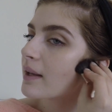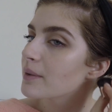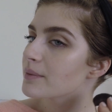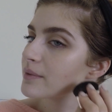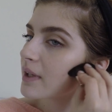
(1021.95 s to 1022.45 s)

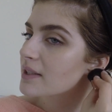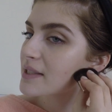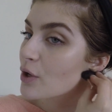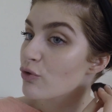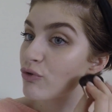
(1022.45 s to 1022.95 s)
and
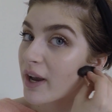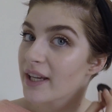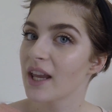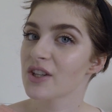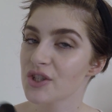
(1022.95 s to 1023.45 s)
it's
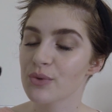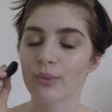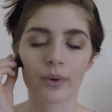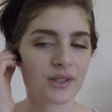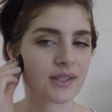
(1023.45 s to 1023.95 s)
grayish,
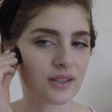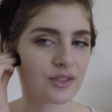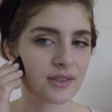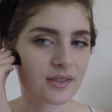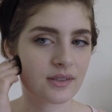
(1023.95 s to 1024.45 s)
which
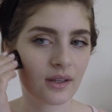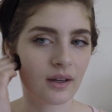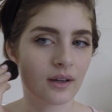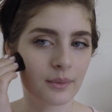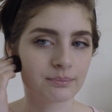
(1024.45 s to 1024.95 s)
is
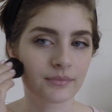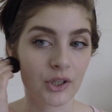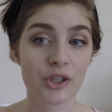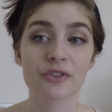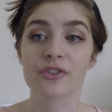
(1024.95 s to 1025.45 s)

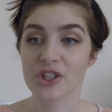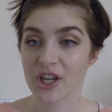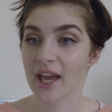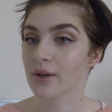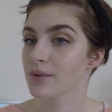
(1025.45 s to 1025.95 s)
good for
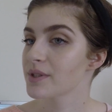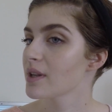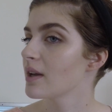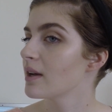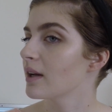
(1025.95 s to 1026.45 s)
shadows
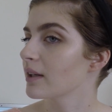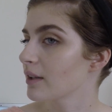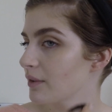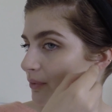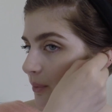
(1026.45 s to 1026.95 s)

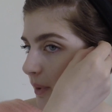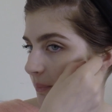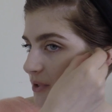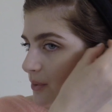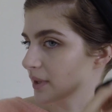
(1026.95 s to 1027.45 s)
and good for when
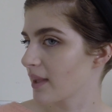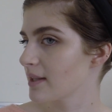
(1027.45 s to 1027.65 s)
we're doing